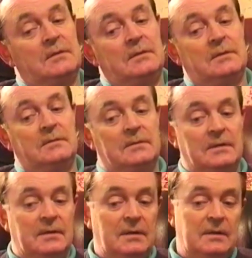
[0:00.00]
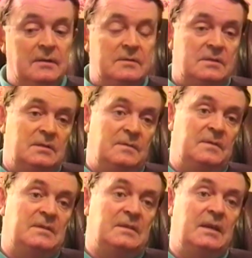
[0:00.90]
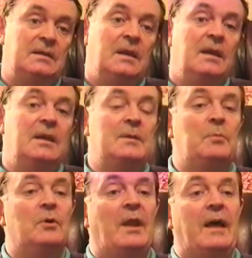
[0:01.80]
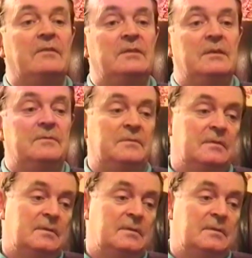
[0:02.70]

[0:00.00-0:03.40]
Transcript: you know, it looks as if it's set in the polarity of